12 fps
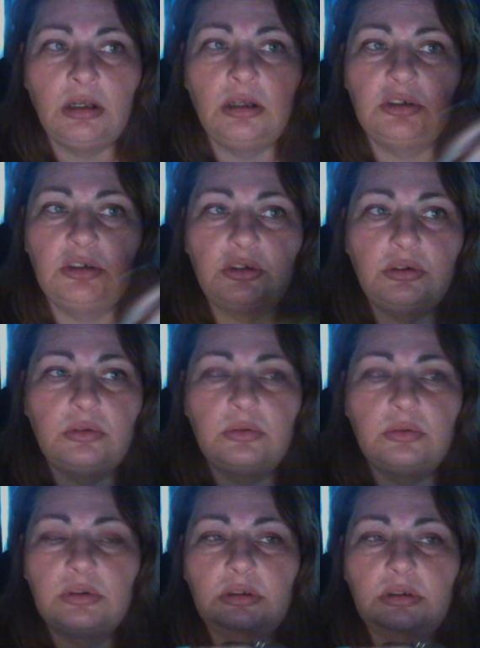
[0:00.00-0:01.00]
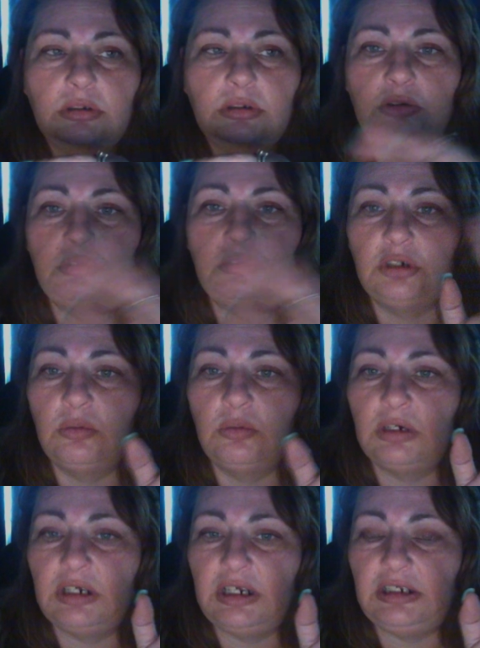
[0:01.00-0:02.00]
So you don't
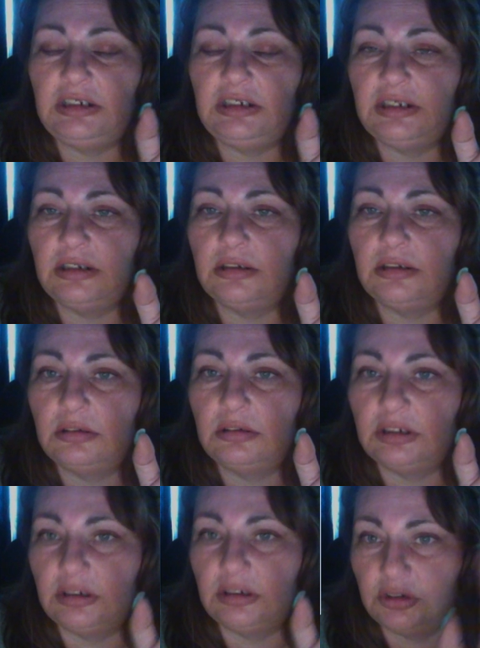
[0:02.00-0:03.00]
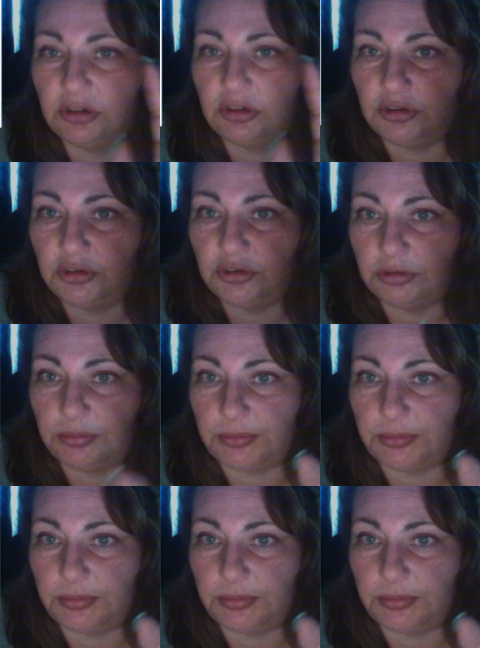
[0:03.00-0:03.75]
want anything that's going to strip them.